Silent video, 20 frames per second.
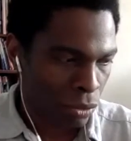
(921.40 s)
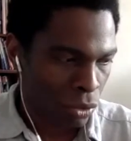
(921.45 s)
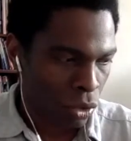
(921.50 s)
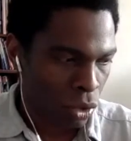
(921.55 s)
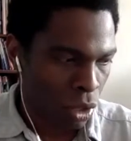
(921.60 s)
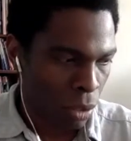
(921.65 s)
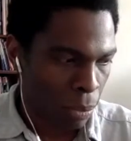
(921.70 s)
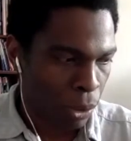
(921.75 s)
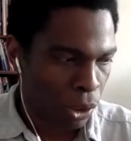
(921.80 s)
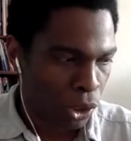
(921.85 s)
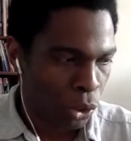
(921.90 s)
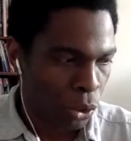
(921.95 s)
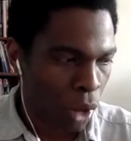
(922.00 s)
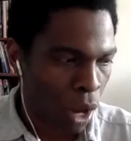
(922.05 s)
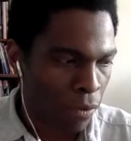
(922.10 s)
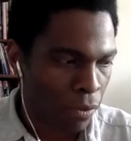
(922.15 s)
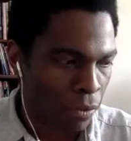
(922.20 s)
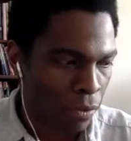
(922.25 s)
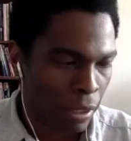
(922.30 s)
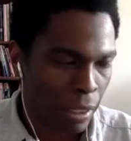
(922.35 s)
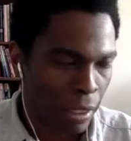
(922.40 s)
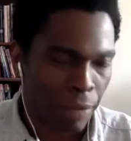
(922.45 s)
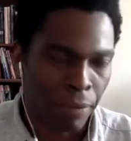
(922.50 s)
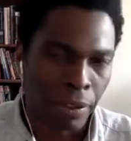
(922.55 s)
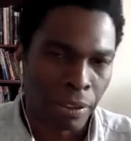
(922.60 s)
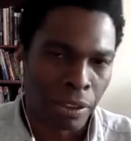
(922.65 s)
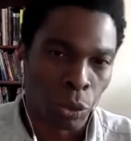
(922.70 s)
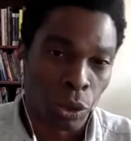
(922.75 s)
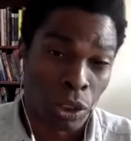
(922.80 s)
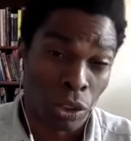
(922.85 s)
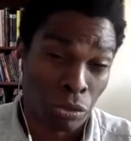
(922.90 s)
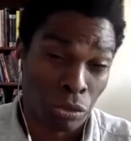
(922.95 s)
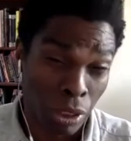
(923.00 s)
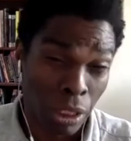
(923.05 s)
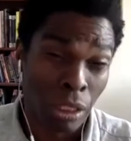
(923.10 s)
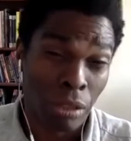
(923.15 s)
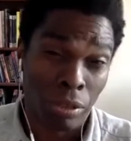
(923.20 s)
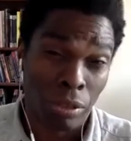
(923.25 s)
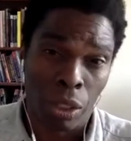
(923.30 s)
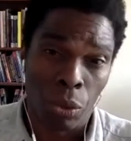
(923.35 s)
put you off of it if it's what you
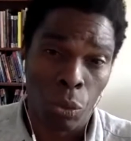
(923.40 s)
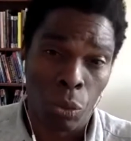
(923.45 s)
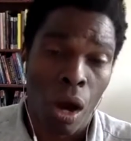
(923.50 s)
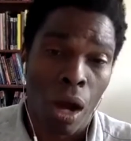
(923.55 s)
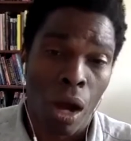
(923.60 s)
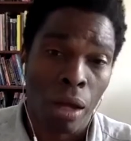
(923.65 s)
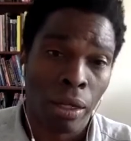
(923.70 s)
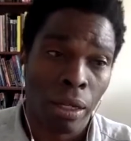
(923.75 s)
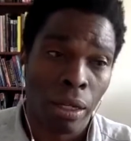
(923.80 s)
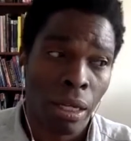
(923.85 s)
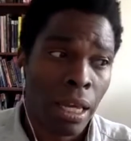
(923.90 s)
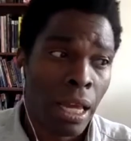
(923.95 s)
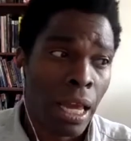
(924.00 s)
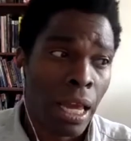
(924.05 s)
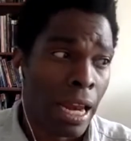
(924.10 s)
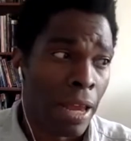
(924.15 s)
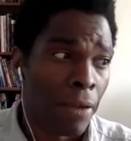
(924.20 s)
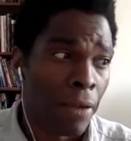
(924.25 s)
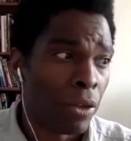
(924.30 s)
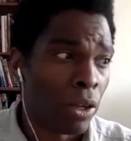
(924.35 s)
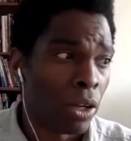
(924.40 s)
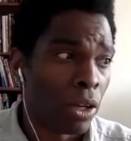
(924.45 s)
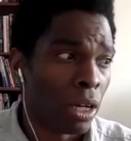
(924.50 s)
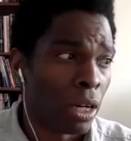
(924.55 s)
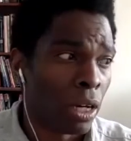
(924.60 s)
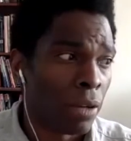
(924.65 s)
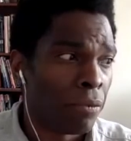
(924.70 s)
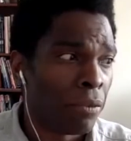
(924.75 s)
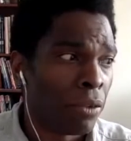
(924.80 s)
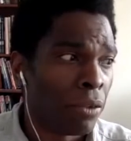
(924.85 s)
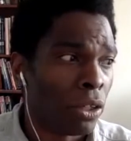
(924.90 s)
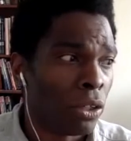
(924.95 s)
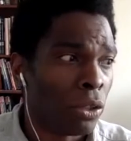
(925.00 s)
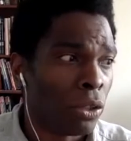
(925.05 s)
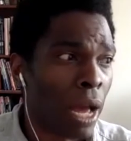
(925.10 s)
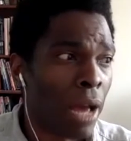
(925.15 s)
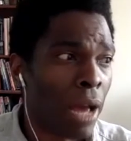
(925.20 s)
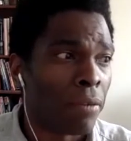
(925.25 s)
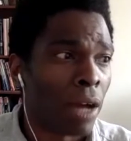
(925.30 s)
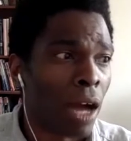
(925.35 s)
really, really want. And if you
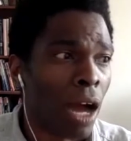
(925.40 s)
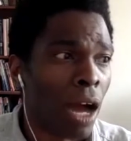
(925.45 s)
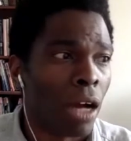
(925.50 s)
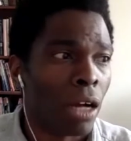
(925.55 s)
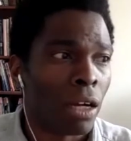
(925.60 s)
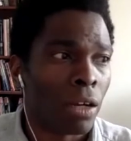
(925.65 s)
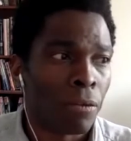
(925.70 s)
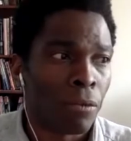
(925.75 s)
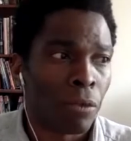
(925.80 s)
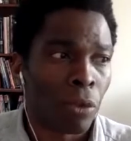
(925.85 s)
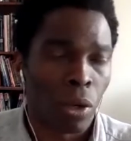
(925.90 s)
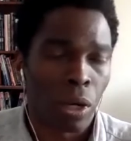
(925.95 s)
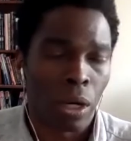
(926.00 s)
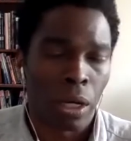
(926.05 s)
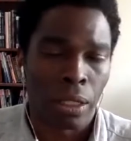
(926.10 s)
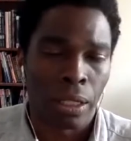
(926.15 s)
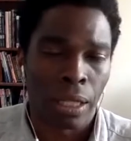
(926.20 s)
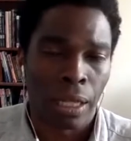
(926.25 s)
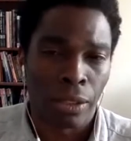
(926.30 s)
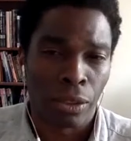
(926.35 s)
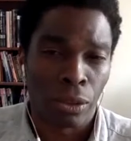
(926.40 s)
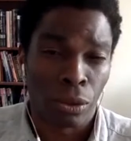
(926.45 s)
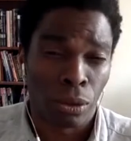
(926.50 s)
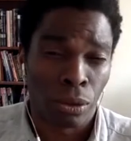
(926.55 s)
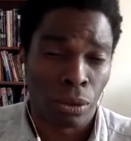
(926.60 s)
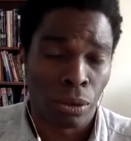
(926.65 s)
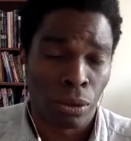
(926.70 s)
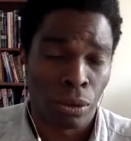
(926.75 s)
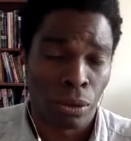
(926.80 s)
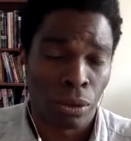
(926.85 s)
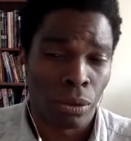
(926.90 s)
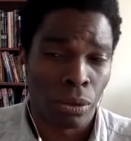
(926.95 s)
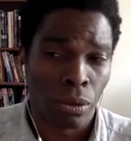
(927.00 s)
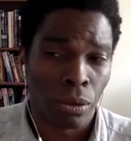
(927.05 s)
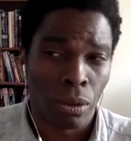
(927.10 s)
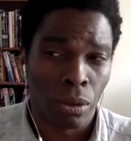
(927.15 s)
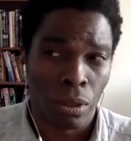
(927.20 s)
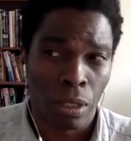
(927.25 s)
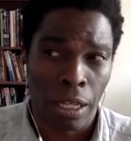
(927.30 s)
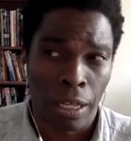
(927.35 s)
have a hunger for it, that's
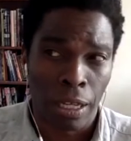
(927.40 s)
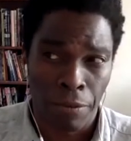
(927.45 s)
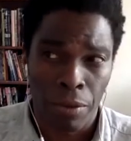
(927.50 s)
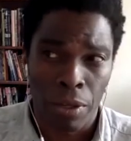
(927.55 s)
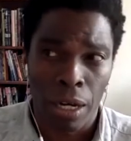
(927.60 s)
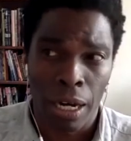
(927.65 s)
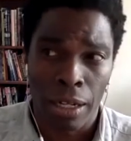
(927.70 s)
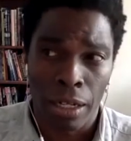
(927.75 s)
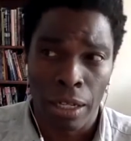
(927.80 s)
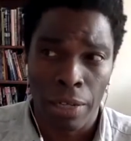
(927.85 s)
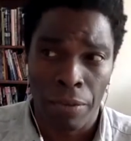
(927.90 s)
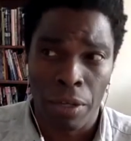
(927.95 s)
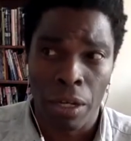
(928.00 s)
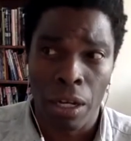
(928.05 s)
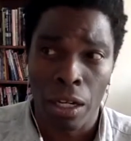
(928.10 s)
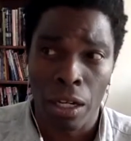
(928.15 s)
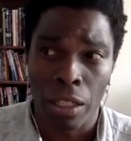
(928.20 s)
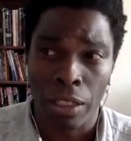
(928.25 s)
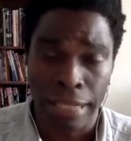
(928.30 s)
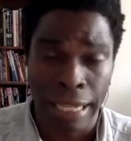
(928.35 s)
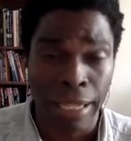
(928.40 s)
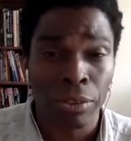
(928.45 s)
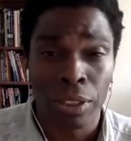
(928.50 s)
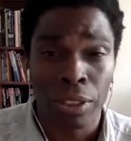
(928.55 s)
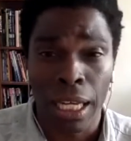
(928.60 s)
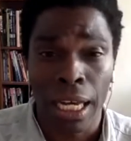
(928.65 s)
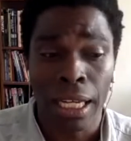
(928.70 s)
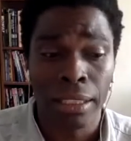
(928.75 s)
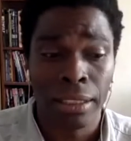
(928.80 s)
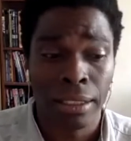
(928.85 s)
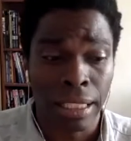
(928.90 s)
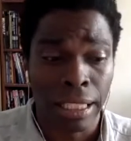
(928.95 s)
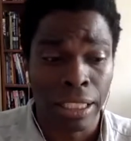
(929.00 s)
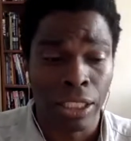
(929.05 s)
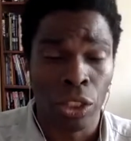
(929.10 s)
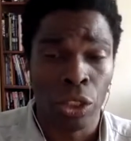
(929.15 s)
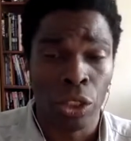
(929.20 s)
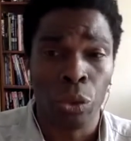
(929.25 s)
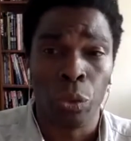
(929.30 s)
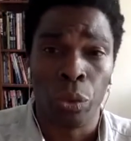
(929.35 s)
like, if your hunger is outsized and
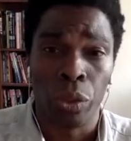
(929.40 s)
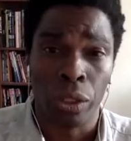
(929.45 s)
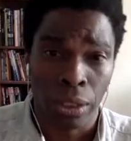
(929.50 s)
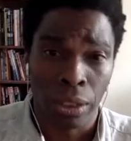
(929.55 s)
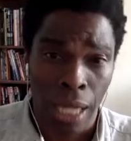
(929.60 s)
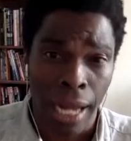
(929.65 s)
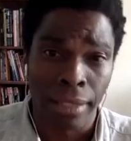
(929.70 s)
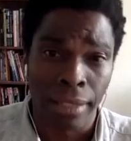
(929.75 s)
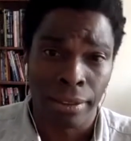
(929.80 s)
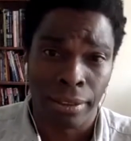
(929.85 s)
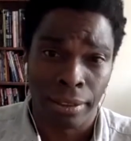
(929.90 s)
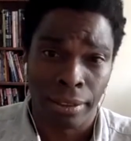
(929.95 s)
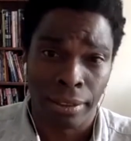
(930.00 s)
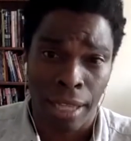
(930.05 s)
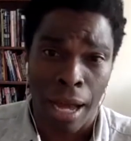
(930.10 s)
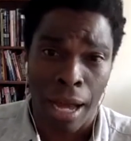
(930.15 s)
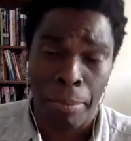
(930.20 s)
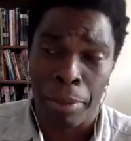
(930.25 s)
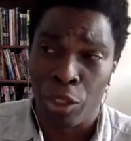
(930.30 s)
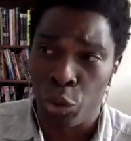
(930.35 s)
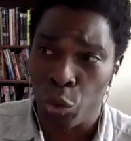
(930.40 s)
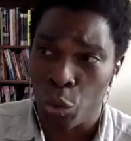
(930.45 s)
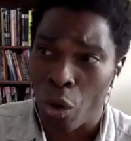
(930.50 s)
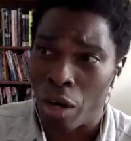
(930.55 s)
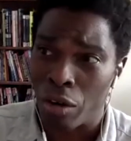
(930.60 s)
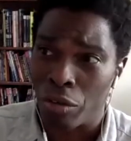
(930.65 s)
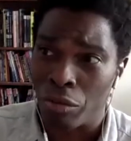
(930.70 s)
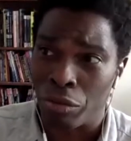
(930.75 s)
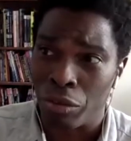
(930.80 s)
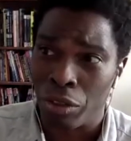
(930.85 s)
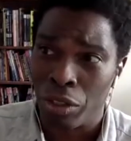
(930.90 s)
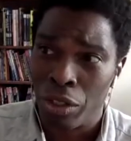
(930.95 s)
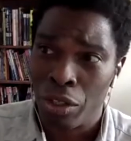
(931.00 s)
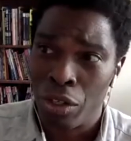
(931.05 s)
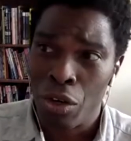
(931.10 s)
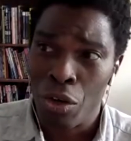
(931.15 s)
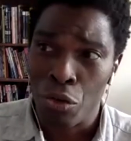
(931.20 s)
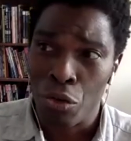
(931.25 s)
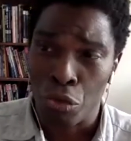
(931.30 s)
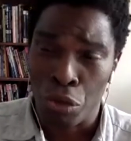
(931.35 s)
you will not stop and you are
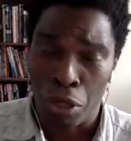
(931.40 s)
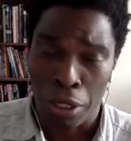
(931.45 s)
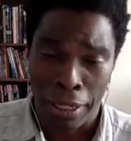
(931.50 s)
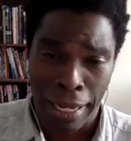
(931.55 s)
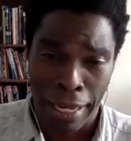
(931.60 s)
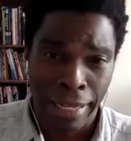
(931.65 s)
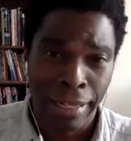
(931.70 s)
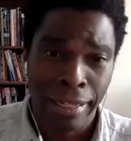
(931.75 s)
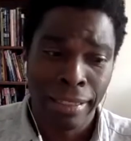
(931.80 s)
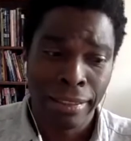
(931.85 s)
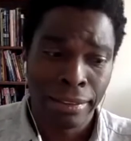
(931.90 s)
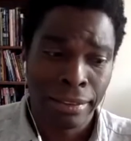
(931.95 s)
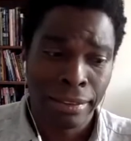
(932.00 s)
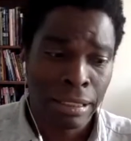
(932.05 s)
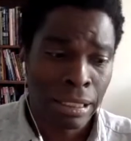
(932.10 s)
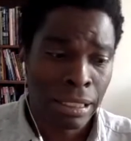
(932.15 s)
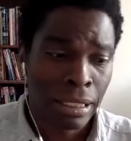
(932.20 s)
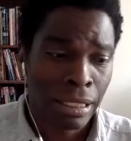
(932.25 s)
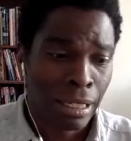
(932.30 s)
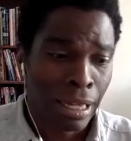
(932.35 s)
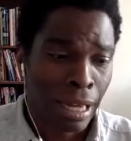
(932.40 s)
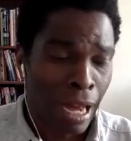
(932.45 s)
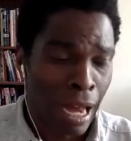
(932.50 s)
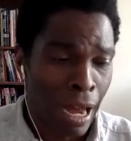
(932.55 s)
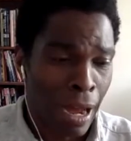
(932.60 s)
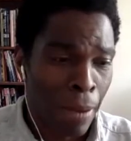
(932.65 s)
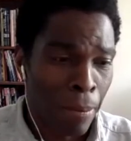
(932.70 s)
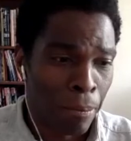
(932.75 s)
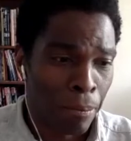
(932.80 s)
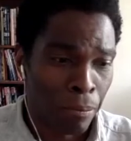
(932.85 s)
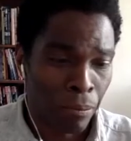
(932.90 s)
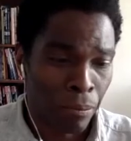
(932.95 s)
relentless, I'm